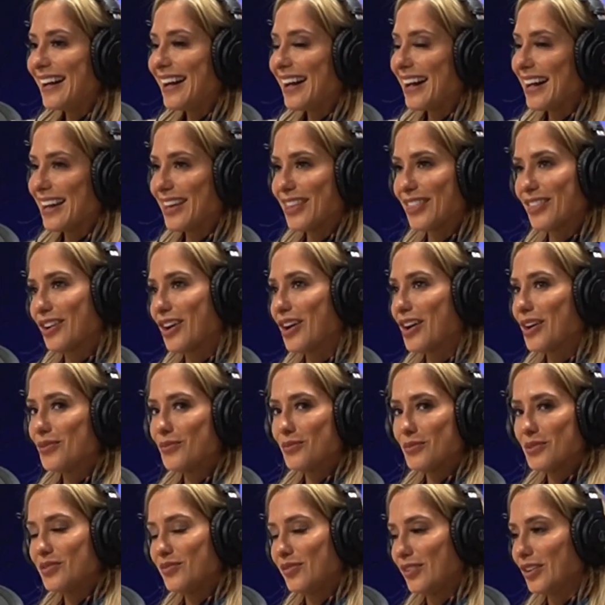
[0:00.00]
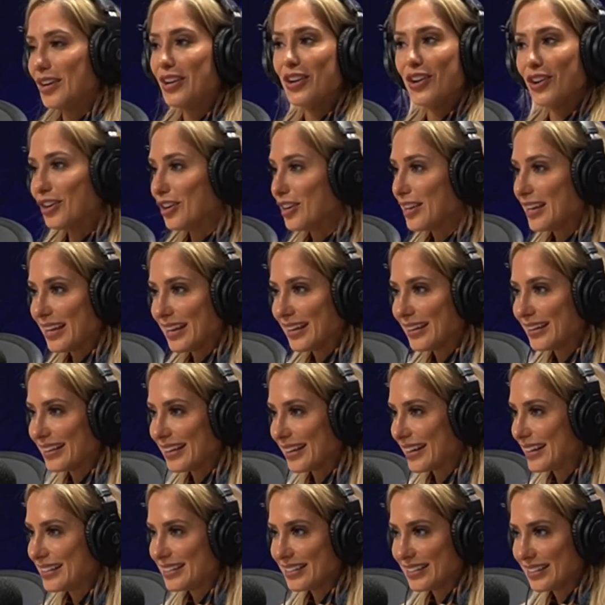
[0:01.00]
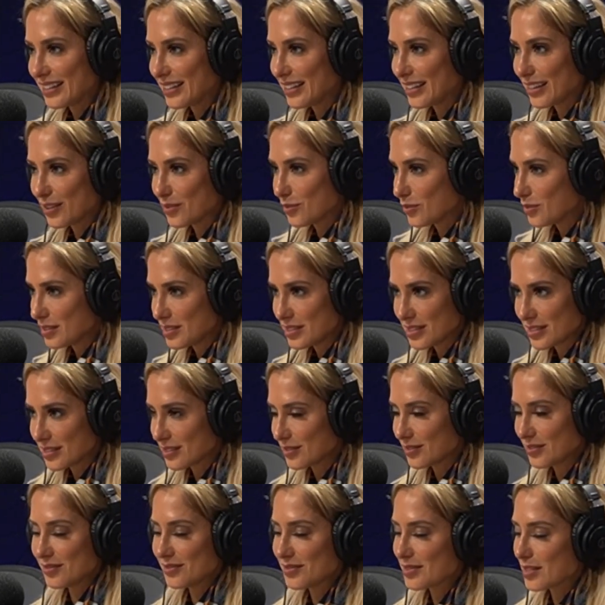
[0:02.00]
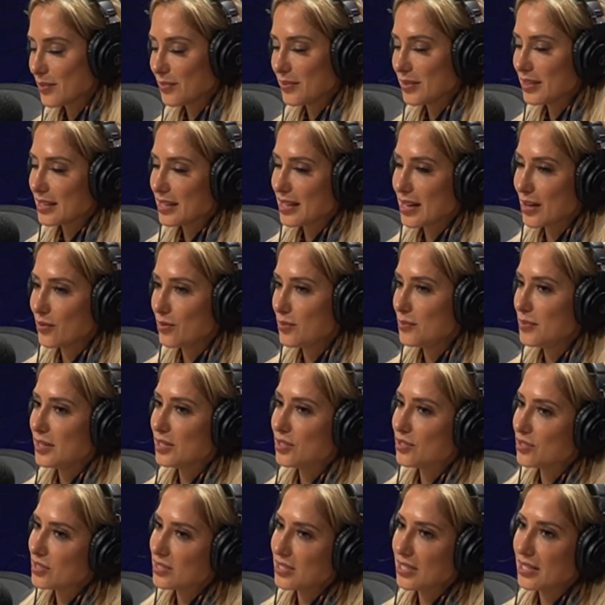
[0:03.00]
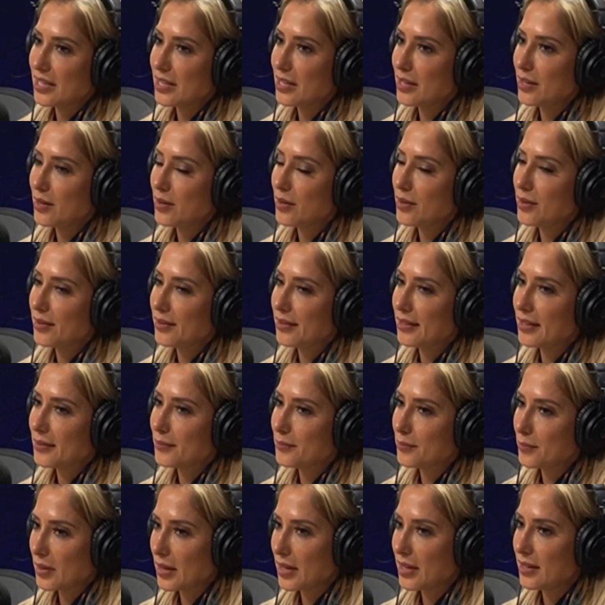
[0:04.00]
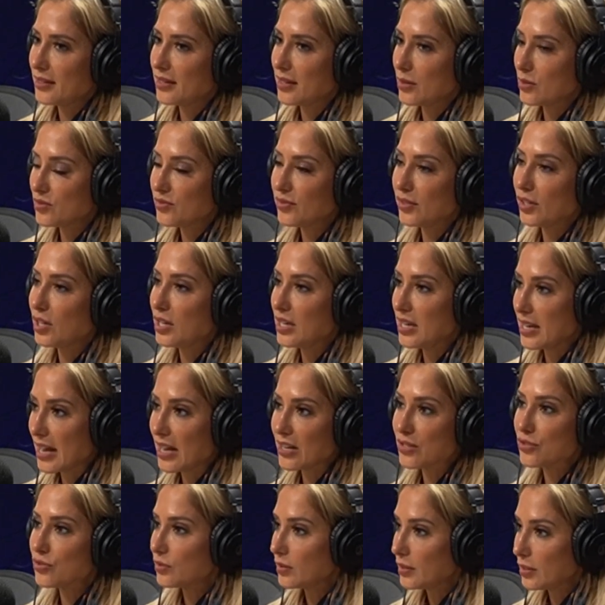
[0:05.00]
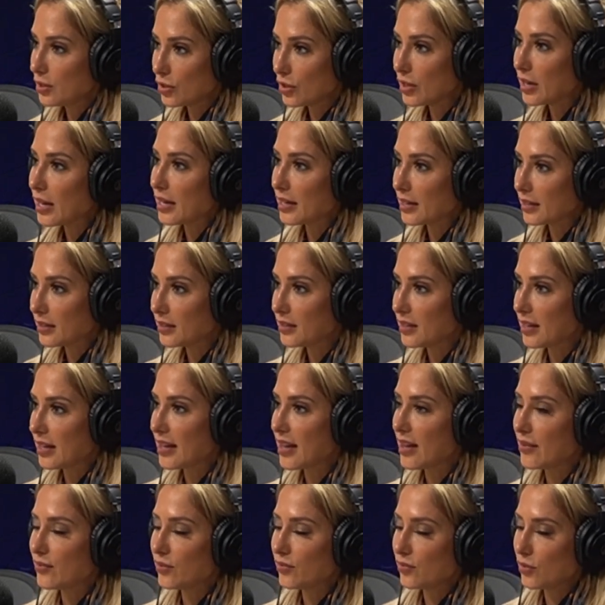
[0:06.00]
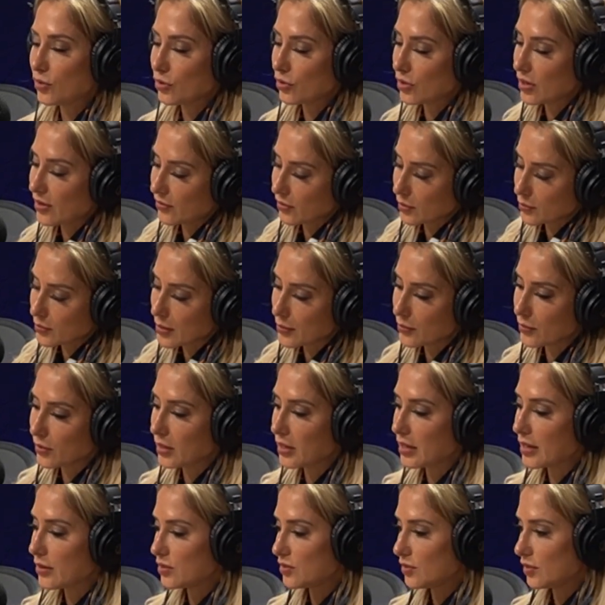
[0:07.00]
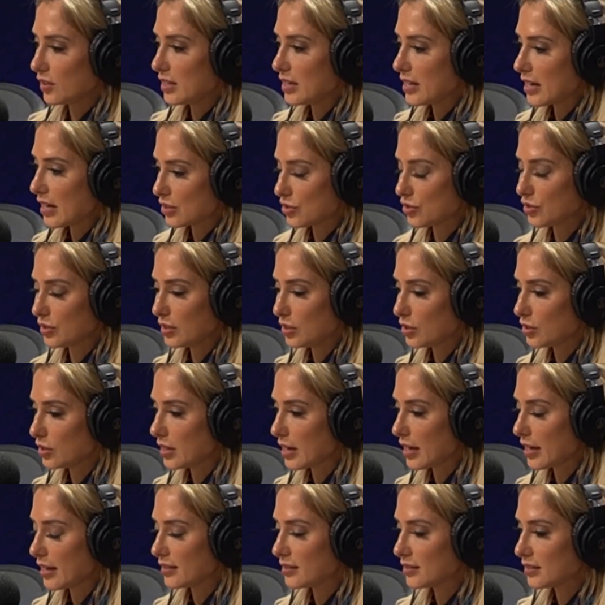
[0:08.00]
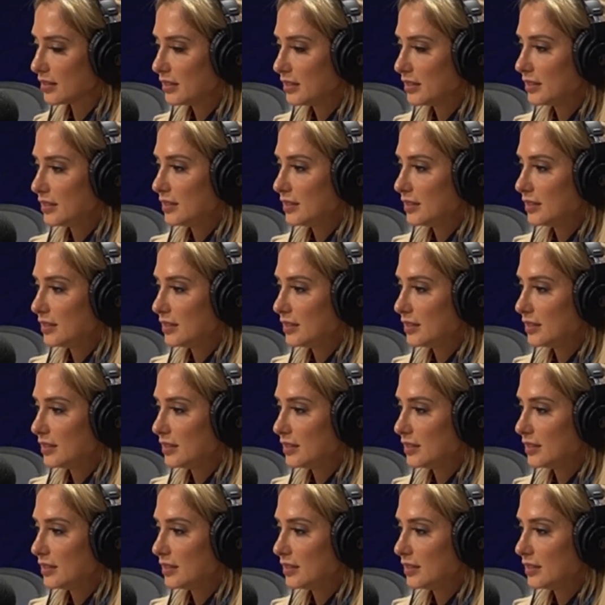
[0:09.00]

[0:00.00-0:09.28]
I thought was very nerdy, and I didn't think it was something that I would be interested in, but I was very naturally good at it. I have a photographic memory. I was very naturally good at